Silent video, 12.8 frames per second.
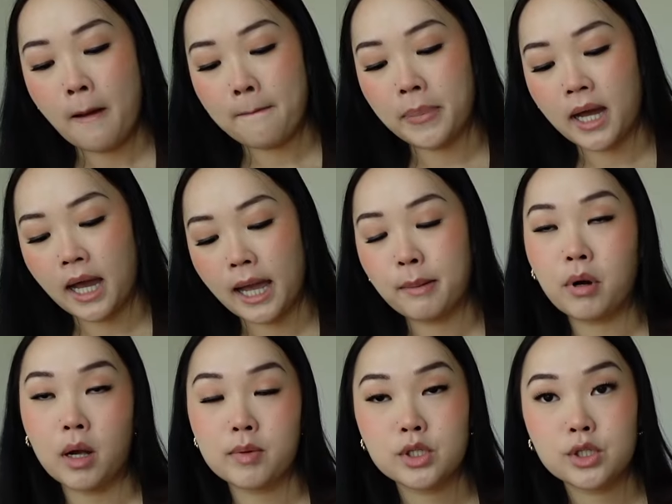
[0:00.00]
But I
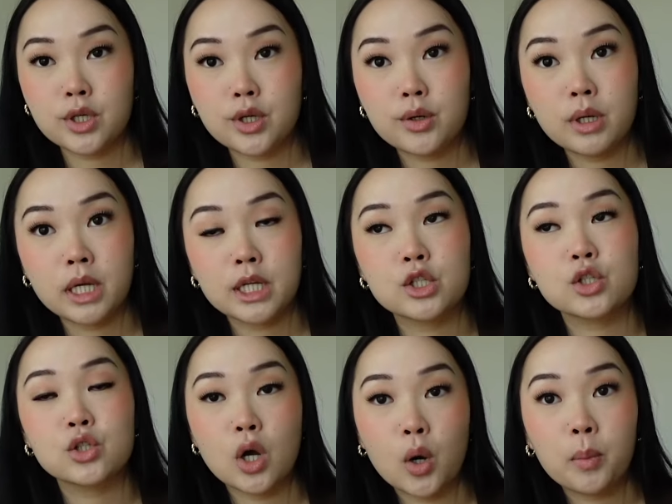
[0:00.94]
promise you, it is
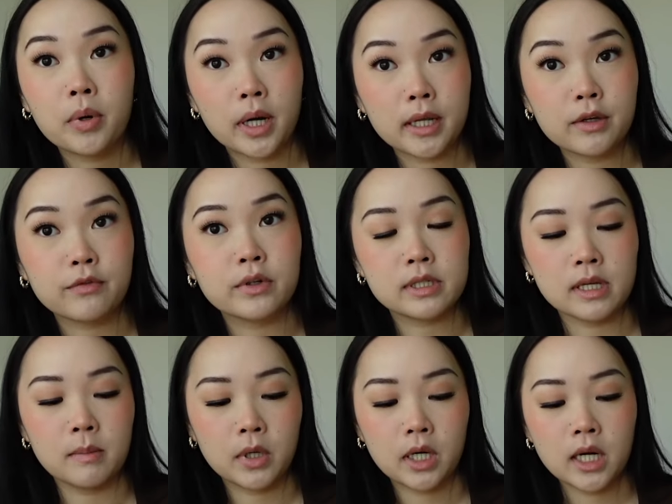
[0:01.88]
so pretty for
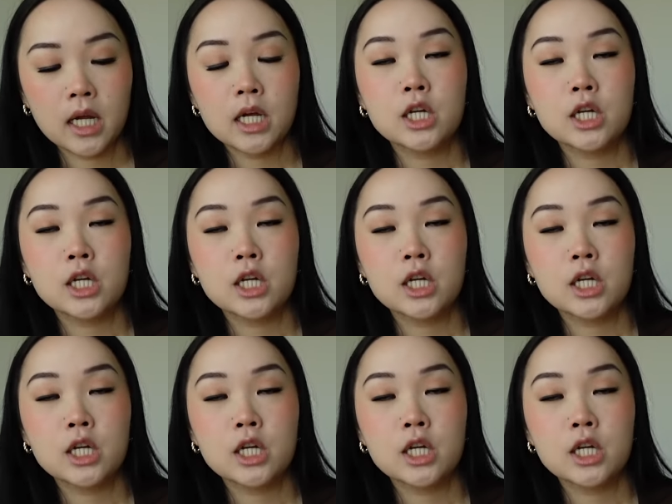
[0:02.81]
summer.